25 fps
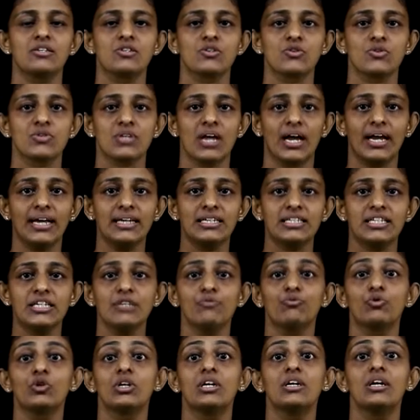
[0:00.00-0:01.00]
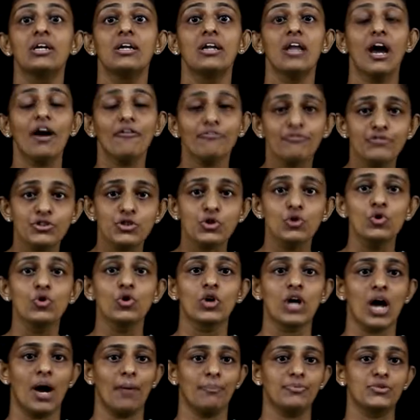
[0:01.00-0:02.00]
society would love to
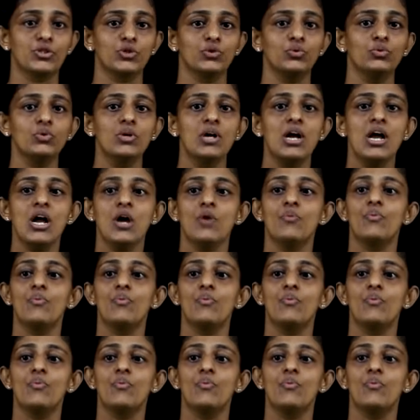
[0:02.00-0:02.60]
look up to,